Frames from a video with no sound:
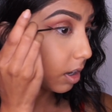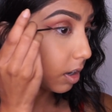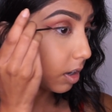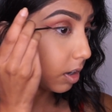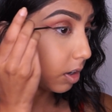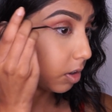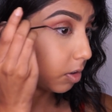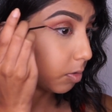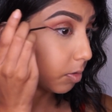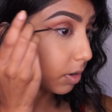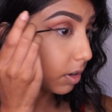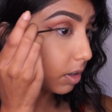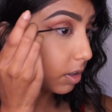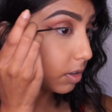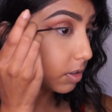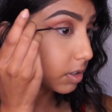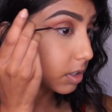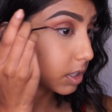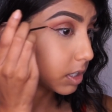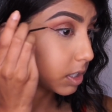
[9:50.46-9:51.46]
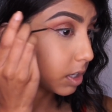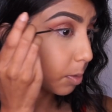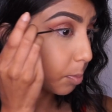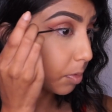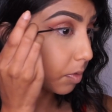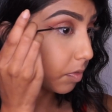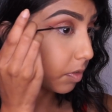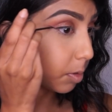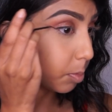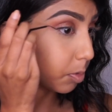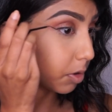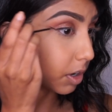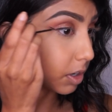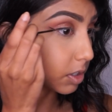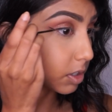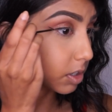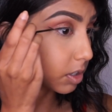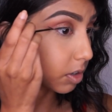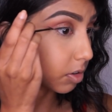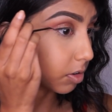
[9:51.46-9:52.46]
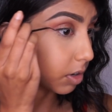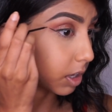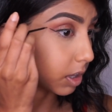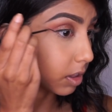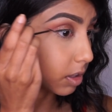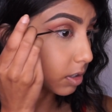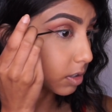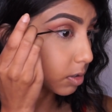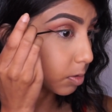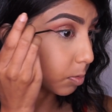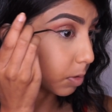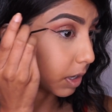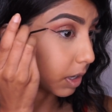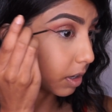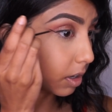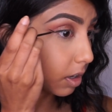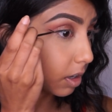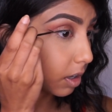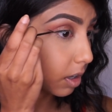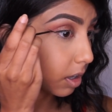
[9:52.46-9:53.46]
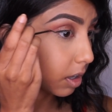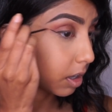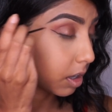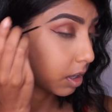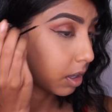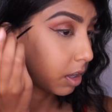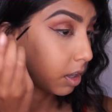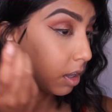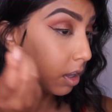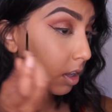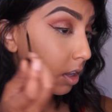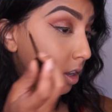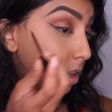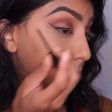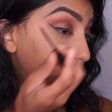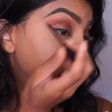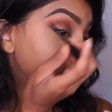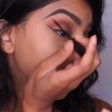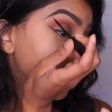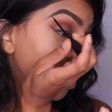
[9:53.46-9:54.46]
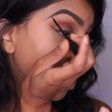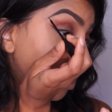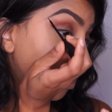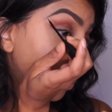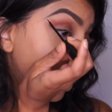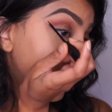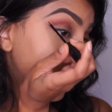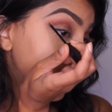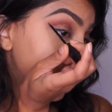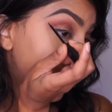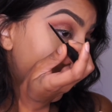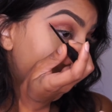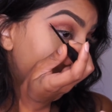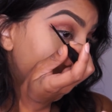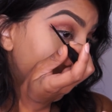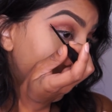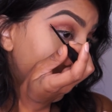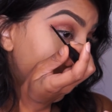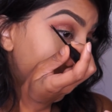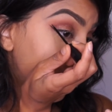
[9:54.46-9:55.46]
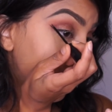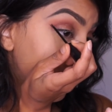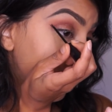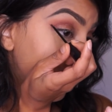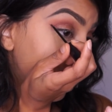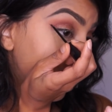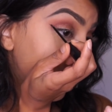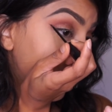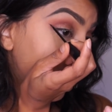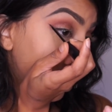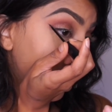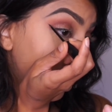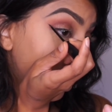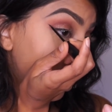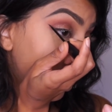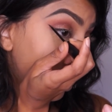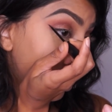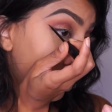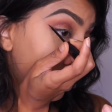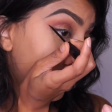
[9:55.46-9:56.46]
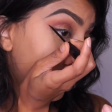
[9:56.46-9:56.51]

And you want to use the tip of your brush to create this wing, so it creates that really thin line.